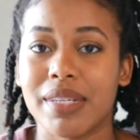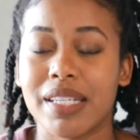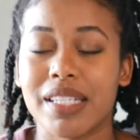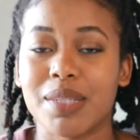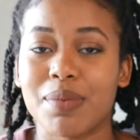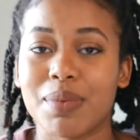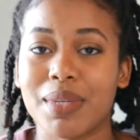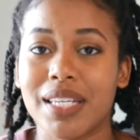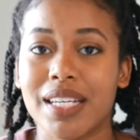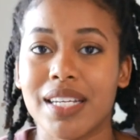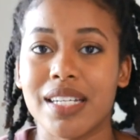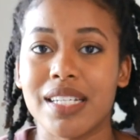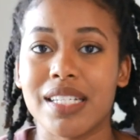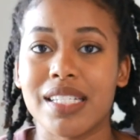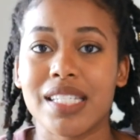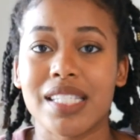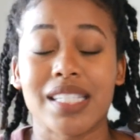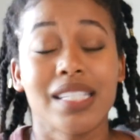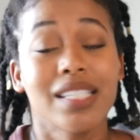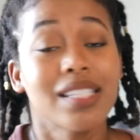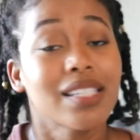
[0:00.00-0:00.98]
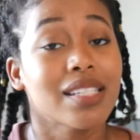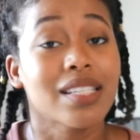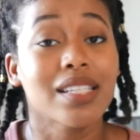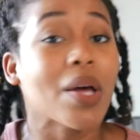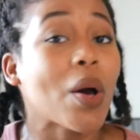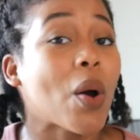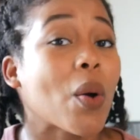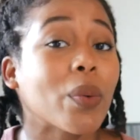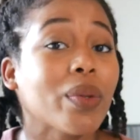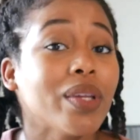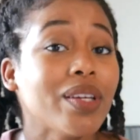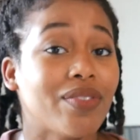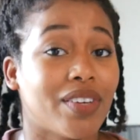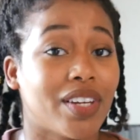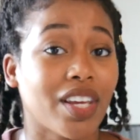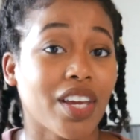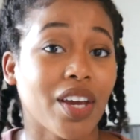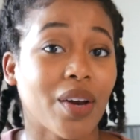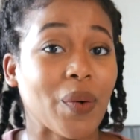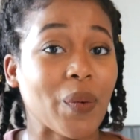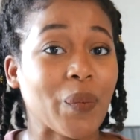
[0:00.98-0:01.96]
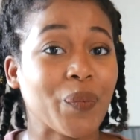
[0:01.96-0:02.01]
is because this isn't the only
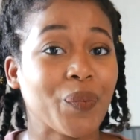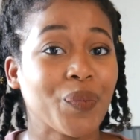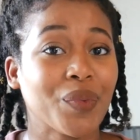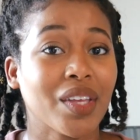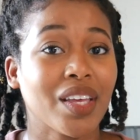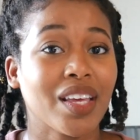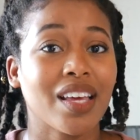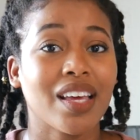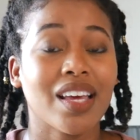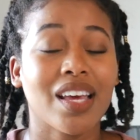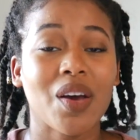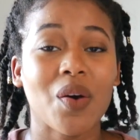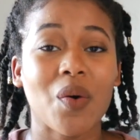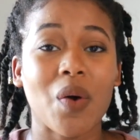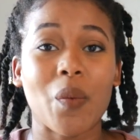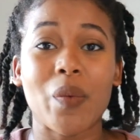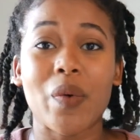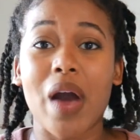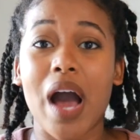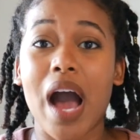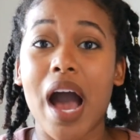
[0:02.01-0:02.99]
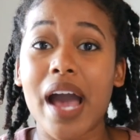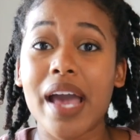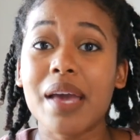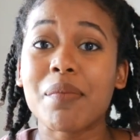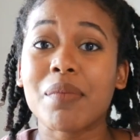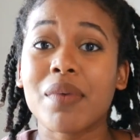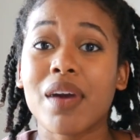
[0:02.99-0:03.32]
video. I am